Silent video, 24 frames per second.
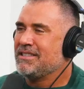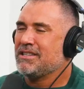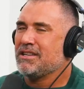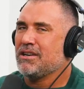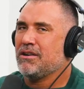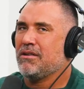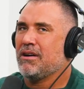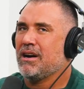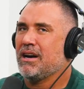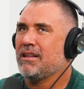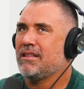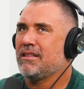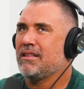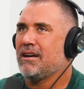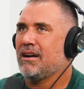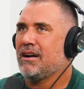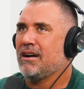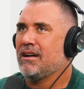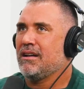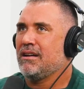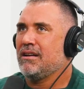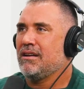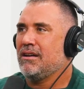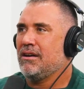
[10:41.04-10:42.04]
so I
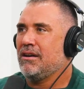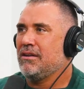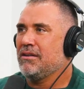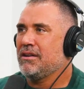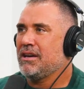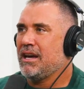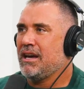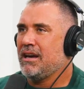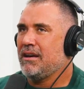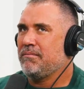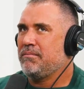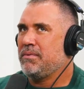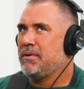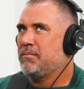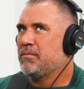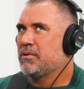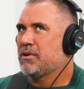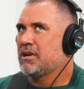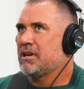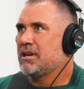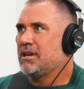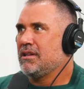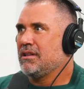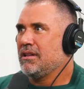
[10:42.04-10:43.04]
thought, okay, if people
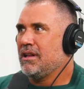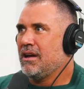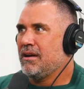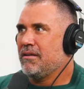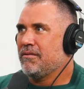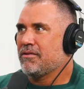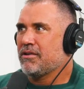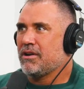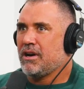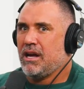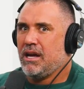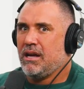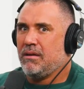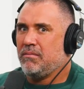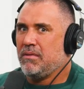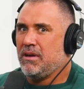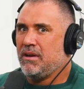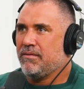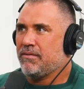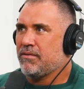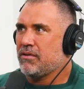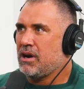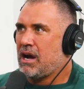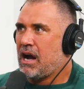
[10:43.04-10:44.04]
are gonna love or hate
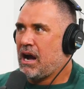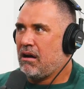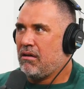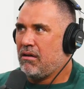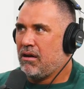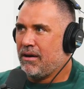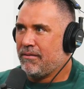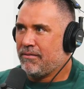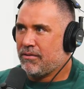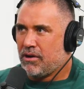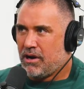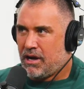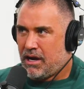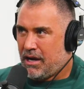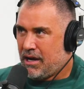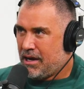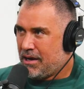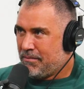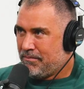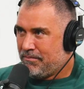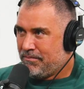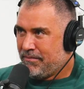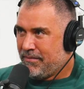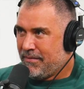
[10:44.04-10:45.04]
me for however I am,